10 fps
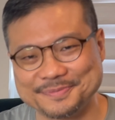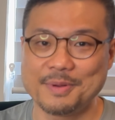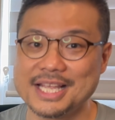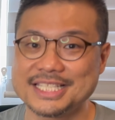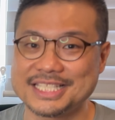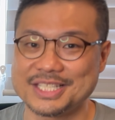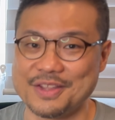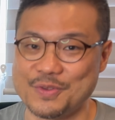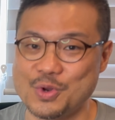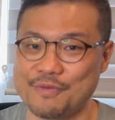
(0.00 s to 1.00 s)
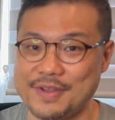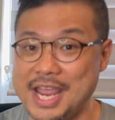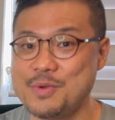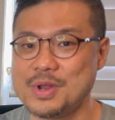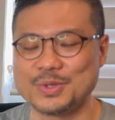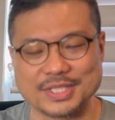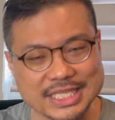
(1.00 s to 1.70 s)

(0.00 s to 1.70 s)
Plus, if you know of anyone who's